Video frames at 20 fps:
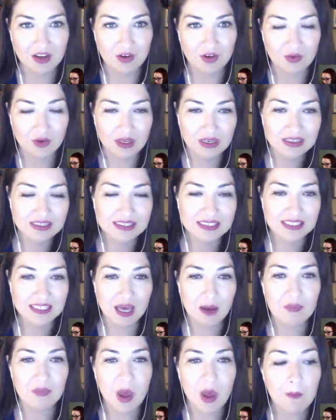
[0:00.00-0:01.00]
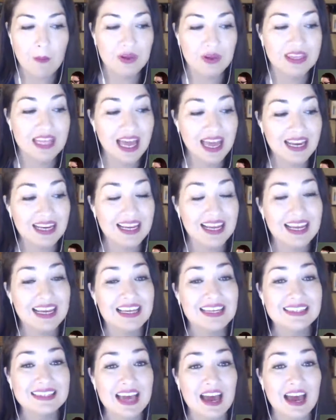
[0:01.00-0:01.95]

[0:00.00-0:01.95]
his depth. But then he's